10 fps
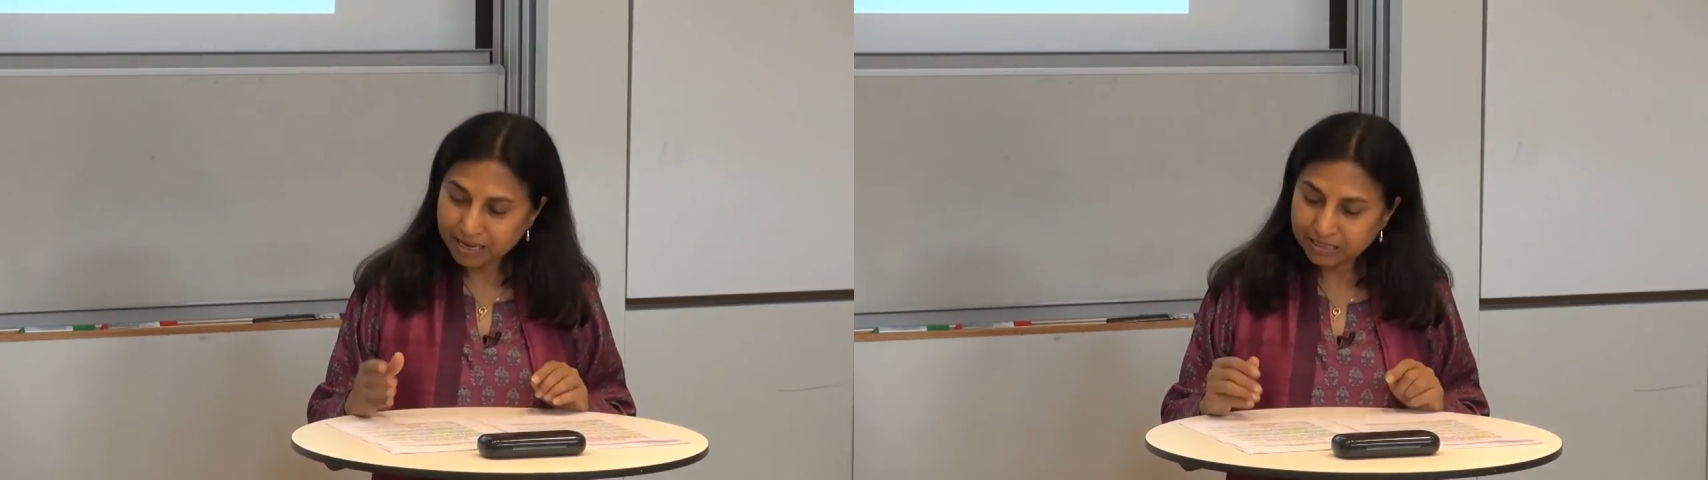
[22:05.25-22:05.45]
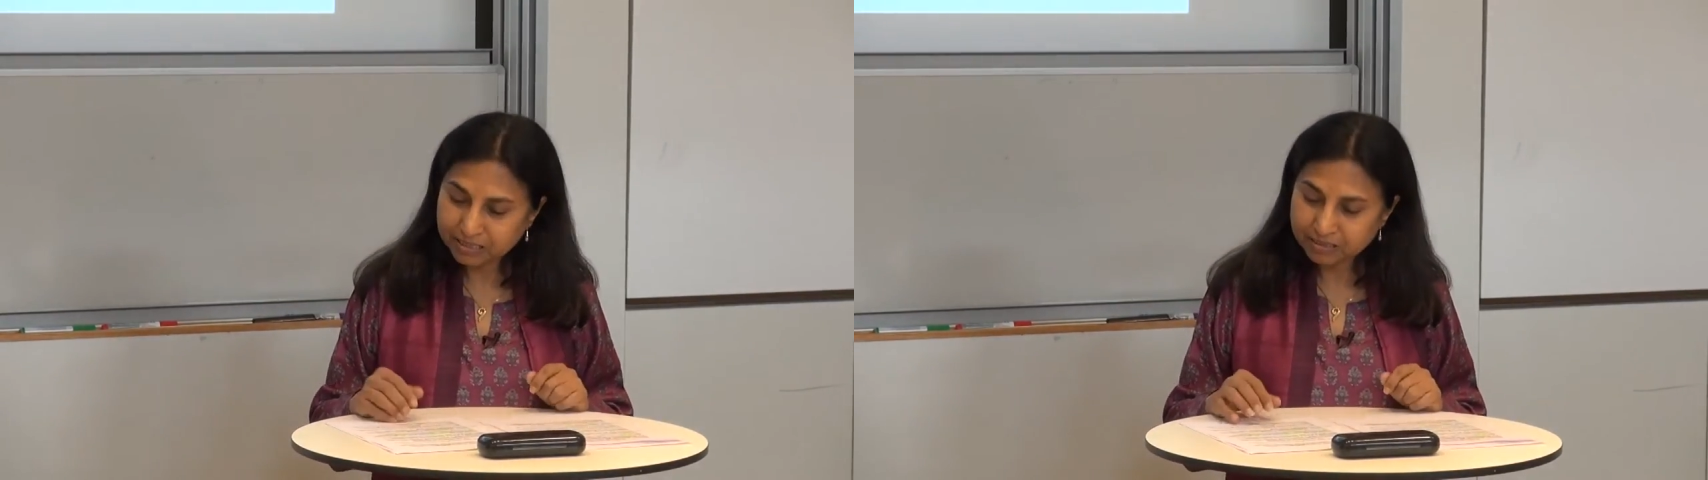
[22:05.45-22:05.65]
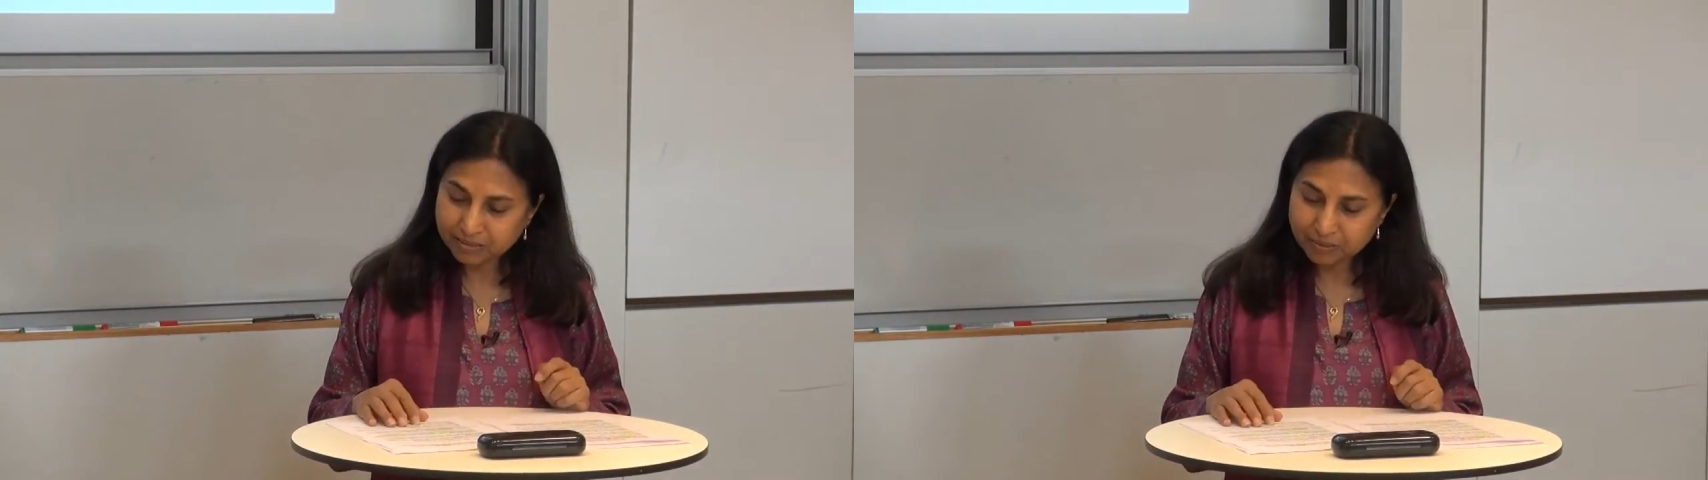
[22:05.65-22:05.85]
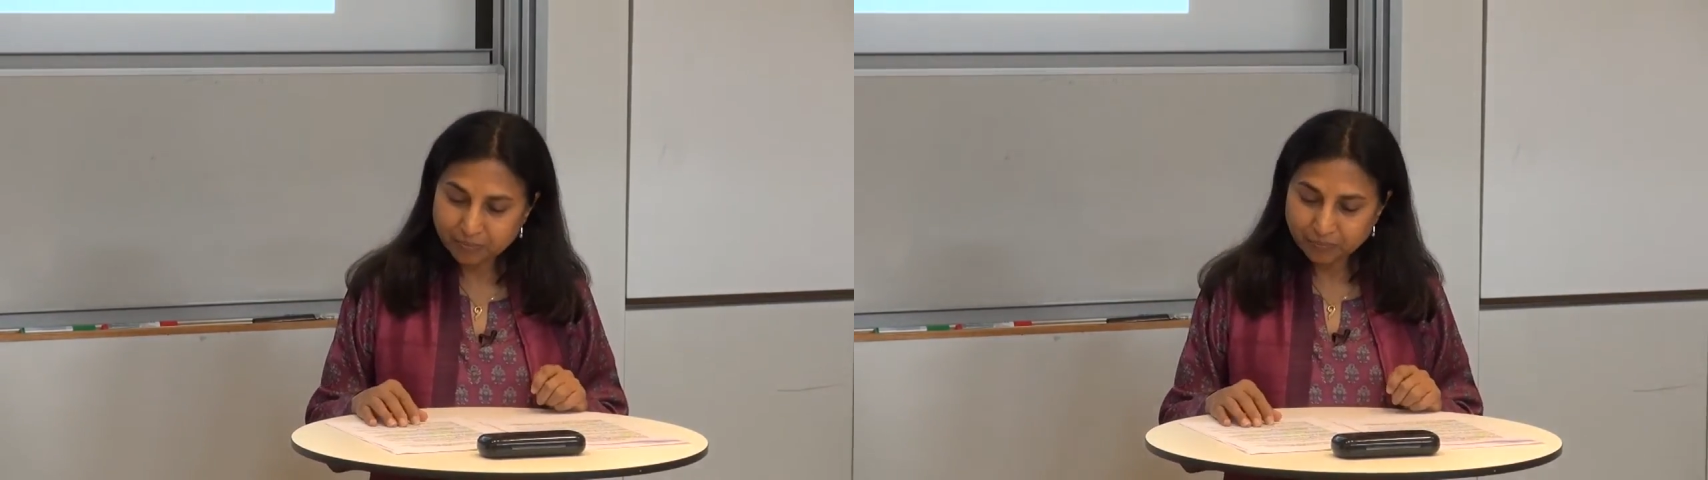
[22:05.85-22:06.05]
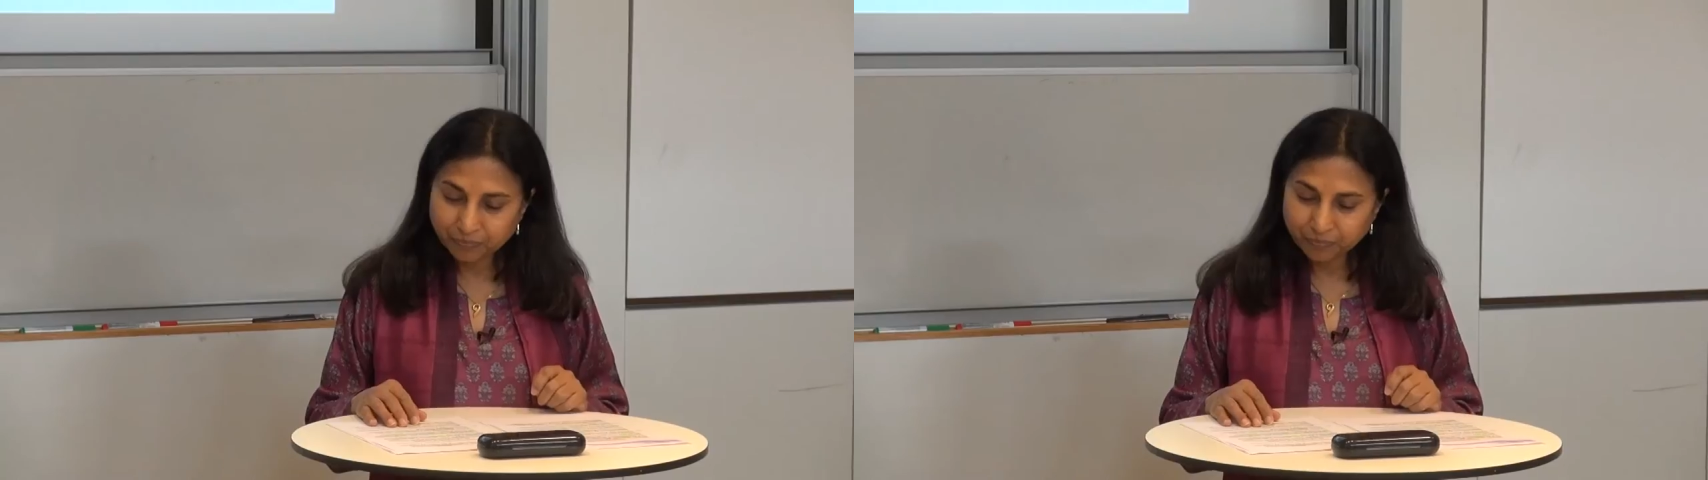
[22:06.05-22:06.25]
matter,
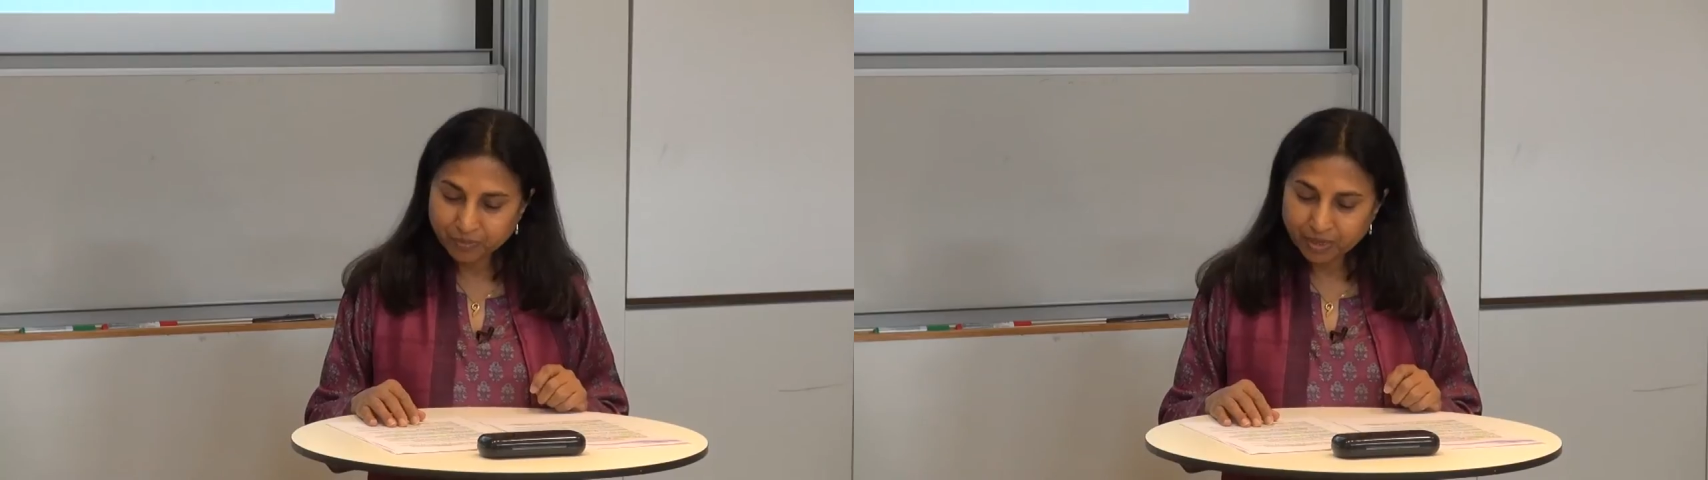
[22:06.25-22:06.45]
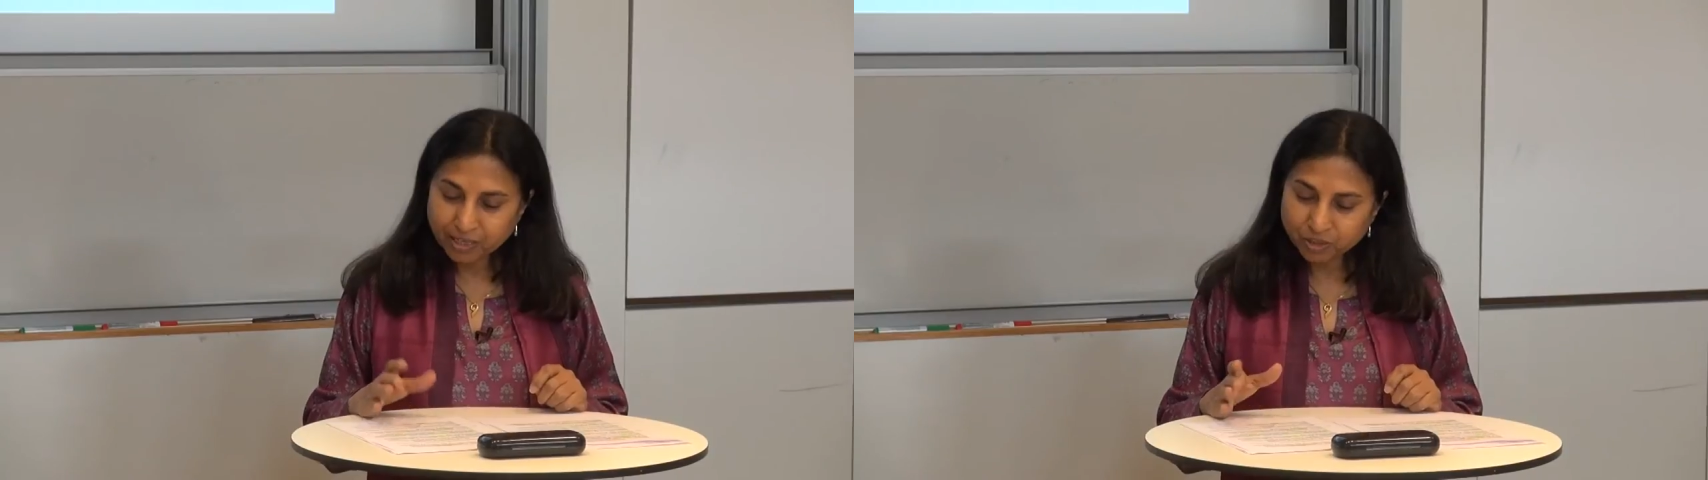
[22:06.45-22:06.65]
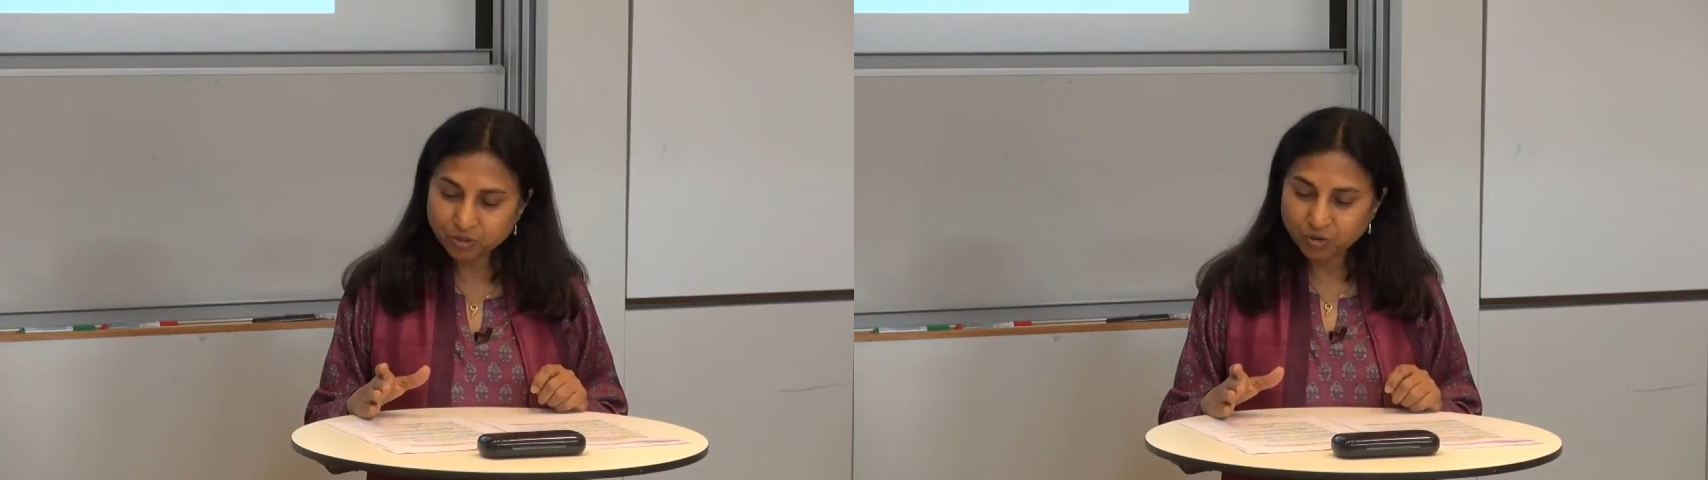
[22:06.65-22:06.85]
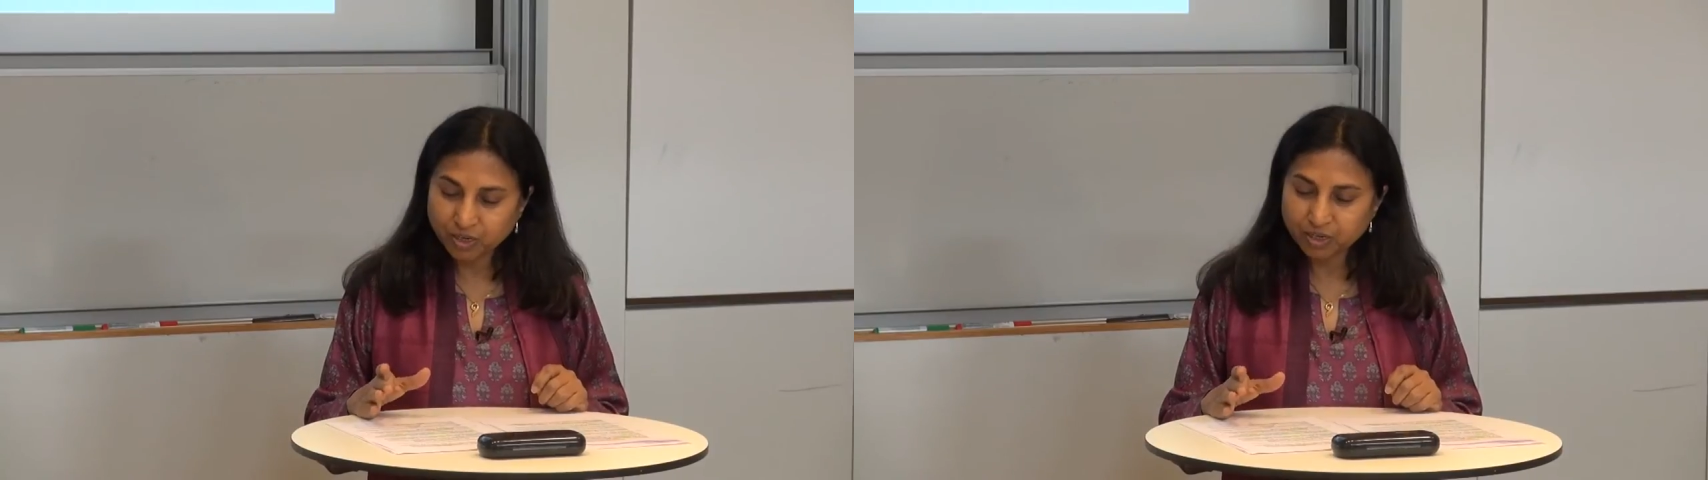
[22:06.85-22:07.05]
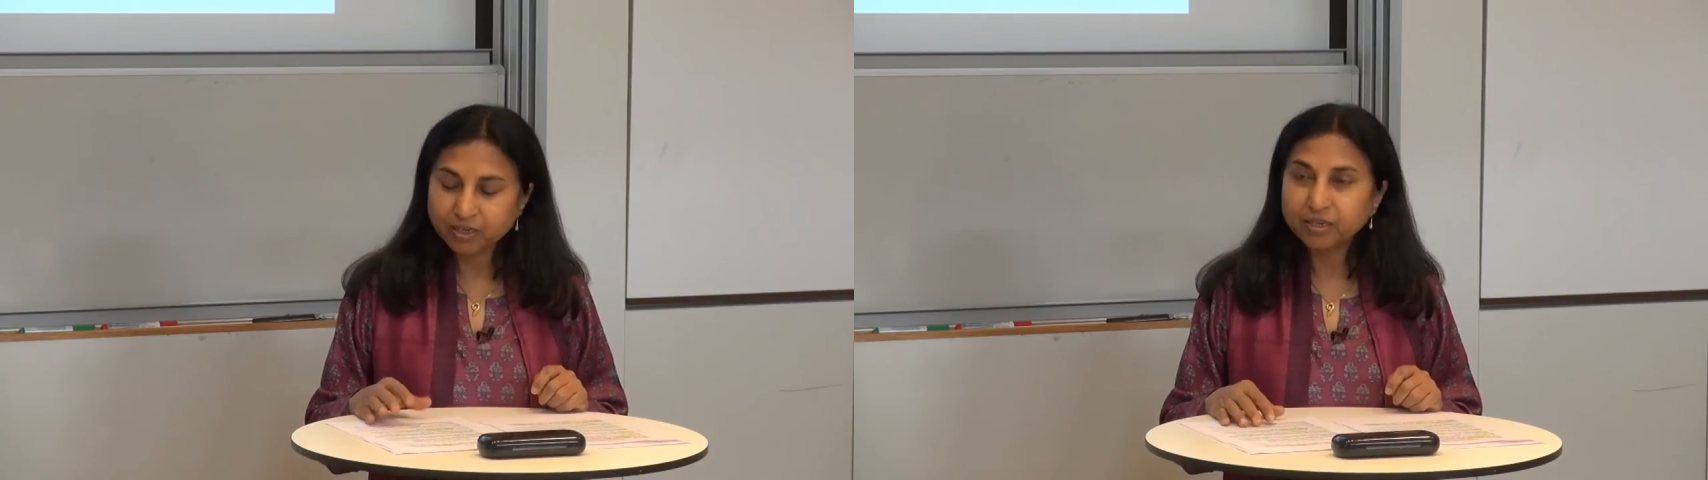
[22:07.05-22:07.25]
and so
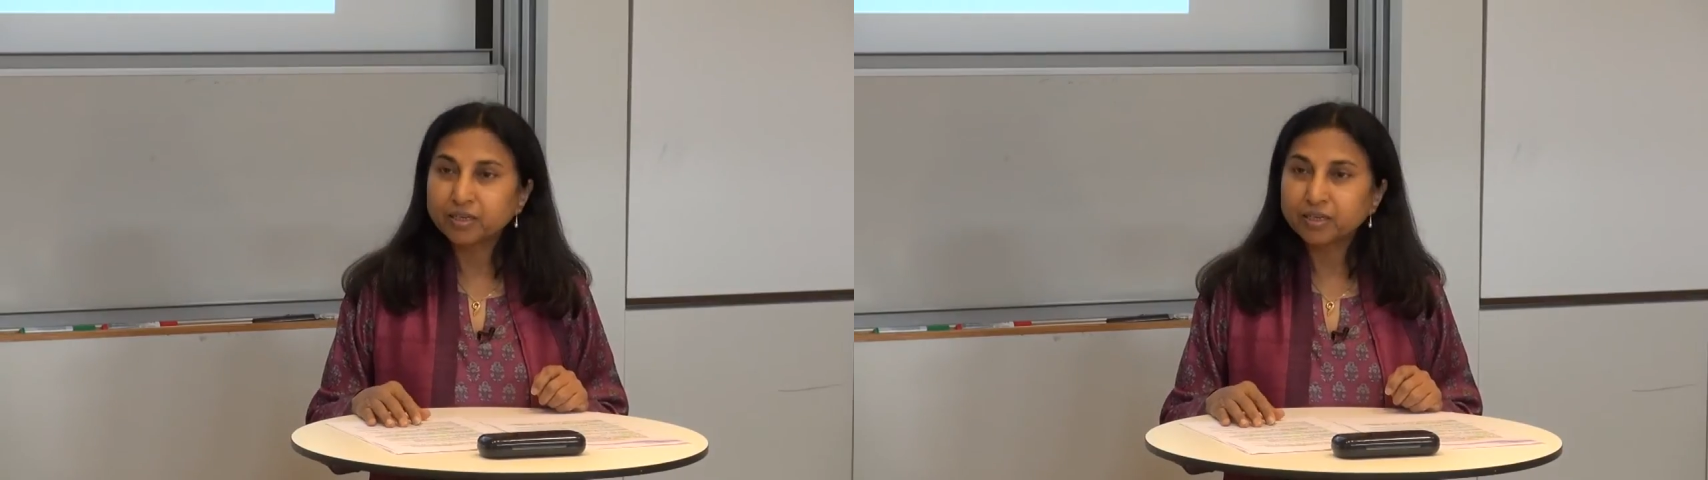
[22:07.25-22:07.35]
on.